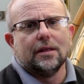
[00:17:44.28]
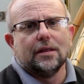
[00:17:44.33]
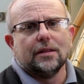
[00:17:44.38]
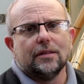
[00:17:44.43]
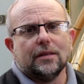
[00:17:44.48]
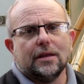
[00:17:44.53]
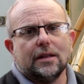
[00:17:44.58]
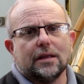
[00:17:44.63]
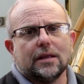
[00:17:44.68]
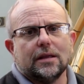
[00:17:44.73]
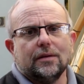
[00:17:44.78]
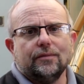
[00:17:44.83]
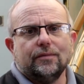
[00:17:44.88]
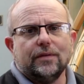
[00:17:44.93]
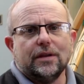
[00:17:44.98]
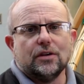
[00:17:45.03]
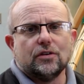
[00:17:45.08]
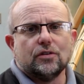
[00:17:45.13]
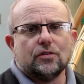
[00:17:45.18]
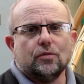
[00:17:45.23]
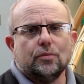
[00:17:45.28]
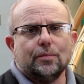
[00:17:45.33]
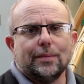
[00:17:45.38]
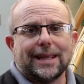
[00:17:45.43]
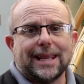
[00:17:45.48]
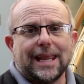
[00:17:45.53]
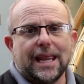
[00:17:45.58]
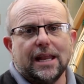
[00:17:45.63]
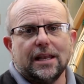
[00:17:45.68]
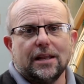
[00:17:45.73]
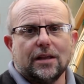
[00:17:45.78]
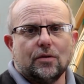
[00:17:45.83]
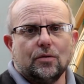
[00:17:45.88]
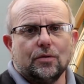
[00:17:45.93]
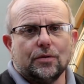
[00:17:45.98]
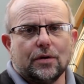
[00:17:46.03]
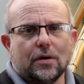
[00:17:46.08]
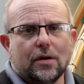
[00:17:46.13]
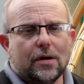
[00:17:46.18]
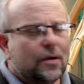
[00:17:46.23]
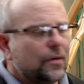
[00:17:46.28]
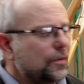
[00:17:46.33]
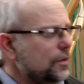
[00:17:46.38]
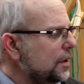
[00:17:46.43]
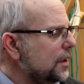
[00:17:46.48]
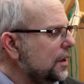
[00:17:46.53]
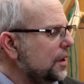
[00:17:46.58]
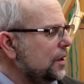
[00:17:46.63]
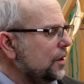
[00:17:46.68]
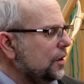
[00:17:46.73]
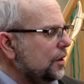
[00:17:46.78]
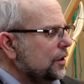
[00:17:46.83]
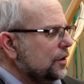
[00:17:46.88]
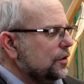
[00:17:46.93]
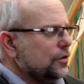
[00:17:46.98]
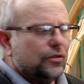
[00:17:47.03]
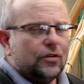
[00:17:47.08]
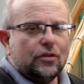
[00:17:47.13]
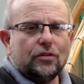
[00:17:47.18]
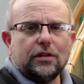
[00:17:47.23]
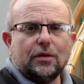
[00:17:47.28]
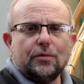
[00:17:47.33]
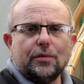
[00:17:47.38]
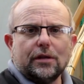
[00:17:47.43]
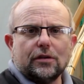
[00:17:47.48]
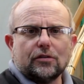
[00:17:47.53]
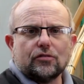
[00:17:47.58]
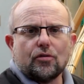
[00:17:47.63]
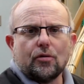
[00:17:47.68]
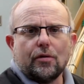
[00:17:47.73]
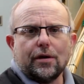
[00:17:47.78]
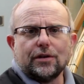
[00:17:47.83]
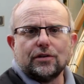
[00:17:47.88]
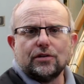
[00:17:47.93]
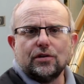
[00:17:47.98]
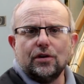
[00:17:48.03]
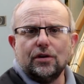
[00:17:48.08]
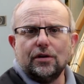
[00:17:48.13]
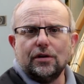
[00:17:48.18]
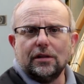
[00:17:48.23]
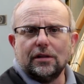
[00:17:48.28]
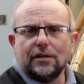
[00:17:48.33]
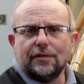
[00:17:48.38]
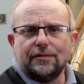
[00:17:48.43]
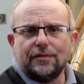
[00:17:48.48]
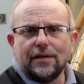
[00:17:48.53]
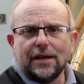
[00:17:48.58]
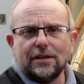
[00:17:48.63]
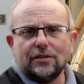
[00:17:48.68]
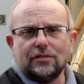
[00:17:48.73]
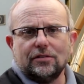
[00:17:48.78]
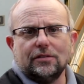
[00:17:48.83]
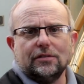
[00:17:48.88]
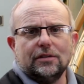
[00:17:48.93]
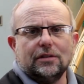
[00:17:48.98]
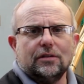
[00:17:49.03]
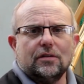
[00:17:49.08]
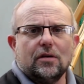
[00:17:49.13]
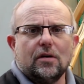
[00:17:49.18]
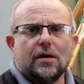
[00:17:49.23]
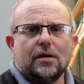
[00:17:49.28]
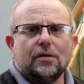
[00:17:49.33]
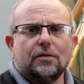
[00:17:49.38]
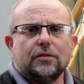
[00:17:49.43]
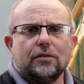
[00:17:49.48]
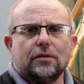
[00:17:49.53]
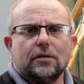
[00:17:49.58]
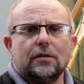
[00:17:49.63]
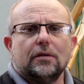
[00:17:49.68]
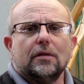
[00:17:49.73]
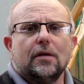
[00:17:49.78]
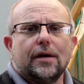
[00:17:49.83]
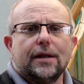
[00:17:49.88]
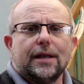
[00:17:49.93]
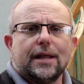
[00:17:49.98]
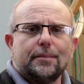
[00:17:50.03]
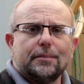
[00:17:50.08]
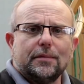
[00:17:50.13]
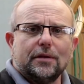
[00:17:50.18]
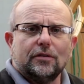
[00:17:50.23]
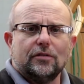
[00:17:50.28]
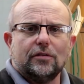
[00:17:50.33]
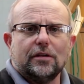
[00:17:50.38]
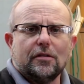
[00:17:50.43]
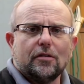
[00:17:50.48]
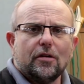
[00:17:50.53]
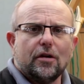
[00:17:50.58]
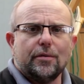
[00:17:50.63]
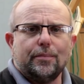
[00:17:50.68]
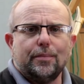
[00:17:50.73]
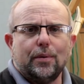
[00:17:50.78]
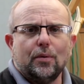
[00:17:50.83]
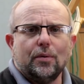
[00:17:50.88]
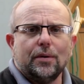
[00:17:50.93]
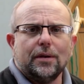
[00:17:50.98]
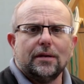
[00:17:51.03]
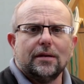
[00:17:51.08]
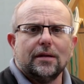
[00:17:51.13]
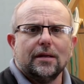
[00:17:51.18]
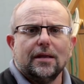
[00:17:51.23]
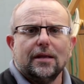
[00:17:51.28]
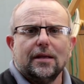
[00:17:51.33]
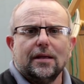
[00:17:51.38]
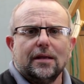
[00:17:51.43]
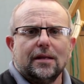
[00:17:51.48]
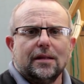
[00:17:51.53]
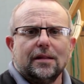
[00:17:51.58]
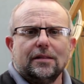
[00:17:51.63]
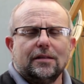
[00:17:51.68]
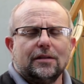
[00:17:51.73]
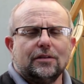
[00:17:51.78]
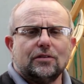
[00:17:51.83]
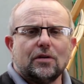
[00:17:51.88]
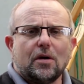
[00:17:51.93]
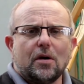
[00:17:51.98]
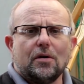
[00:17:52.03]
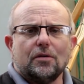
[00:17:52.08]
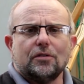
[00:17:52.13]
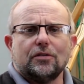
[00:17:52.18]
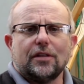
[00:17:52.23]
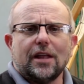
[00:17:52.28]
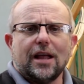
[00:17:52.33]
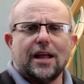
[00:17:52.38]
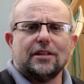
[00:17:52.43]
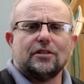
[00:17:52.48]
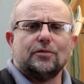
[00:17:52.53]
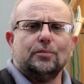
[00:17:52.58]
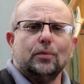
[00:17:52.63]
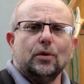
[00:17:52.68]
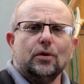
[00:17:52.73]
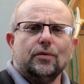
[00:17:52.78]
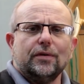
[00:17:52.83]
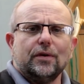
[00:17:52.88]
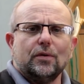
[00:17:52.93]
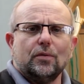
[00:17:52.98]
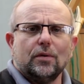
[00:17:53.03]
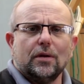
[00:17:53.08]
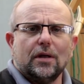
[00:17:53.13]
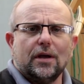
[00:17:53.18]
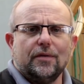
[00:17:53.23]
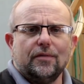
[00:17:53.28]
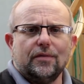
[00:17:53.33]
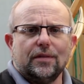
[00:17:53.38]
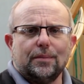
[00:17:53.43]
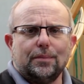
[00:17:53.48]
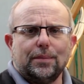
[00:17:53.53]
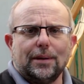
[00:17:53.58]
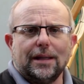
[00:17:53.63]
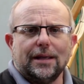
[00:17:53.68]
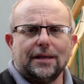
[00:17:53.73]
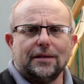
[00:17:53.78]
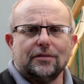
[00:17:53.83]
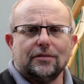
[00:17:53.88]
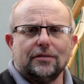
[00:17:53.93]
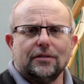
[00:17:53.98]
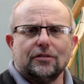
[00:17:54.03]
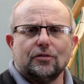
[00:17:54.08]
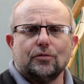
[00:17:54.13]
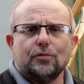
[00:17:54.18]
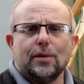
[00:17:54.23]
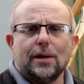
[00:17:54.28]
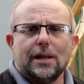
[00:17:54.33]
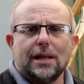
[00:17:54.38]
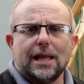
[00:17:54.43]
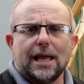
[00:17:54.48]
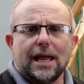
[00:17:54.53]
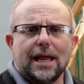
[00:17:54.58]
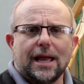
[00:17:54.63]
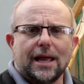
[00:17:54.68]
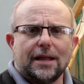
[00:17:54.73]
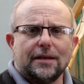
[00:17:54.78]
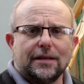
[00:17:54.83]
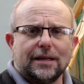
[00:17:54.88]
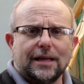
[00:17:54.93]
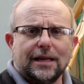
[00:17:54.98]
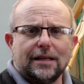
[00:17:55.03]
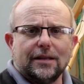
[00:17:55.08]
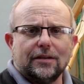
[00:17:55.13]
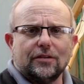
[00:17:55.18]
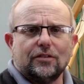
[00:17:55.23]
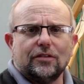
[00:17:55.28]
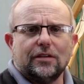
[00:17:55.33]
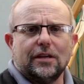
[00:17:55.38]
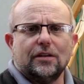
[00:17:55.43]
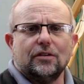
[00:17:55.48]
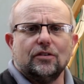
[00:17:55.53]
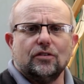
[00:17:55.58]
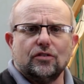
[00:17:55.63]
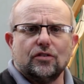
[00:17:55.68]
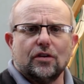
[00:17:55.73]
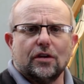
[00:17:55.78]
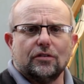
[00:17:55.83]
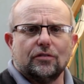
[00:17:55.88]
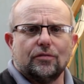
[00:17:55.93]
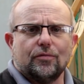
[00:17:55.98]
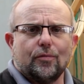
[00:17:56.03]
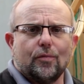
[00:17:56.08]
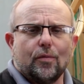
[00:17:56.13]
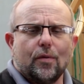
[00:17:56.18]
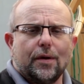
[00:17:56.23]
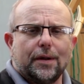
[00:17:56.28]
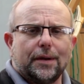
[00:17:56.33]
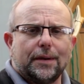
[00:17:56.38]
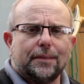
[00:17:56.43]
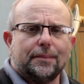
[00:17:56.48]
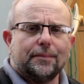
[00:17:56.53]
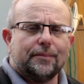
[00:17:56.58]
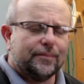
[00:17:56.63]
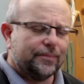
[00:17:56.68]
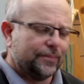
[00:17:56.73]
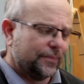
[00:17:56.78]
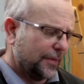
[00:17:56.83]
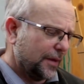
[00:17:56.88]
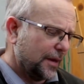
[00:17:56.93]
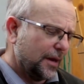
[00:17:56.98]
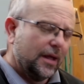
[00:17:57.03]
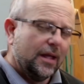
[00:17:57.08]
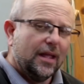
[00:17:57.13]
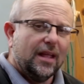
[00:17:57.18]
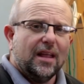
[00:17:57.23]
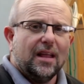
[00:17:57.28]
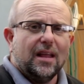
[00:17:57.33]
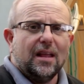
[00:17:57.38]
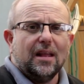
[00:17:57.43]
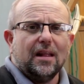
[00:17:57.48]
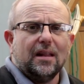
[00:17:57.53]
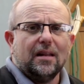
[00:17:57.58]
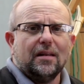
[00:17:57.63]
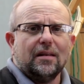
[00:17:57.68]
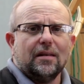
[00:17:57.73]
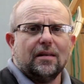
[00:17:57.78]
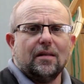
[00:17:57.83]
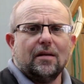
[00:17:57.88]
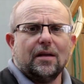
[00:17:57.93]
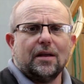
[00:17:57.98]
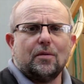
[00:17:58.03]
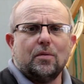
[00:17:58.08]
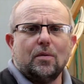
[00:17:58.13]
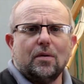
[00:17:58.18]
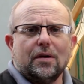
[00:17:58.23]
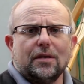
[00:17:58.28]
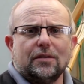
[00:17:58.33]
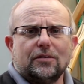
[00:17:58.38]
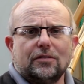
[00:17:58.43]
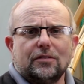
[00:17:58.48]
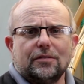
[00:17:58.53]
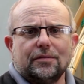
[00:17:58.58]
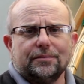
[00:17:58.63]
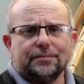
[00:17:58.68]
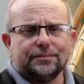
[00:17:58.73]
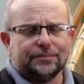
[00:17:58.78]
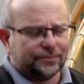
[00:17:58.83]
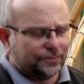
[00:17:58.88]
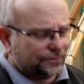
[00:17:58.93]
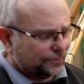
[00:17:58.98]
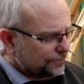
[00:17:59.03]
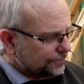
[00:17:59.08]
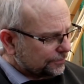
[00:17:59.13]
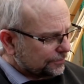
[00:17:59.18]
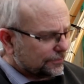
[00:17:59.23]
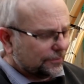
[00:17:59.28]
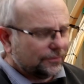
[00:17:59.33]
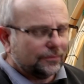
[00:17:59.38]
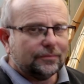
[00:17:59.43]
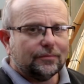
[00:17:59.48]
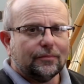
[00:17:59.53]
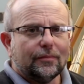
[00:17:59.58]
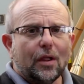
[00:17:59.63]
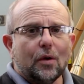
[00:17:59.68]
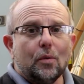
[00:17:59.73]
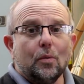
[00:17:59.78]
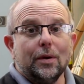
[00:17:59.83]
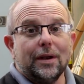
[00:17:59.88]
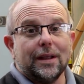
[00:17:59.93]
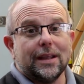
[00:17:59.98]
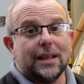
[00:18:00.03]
than a conventional mechanical dial, because usually when you try turning the face of the dial to line up your 0 point, the dial starts moving all over the place and it's really hard to get it set just right. Likewise, when it